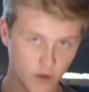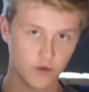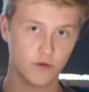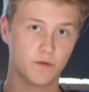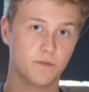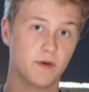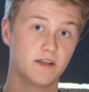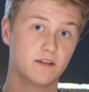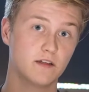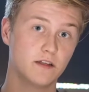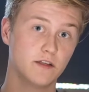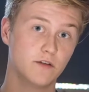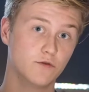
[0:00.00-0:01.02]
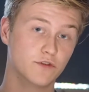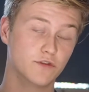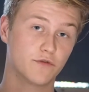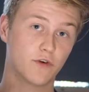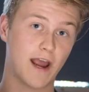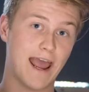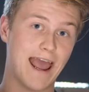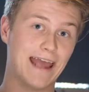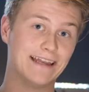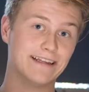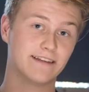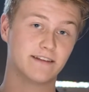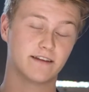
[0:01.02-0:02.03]
You can basically use it for
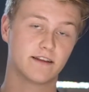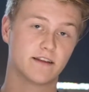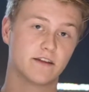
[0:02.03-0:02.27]
anything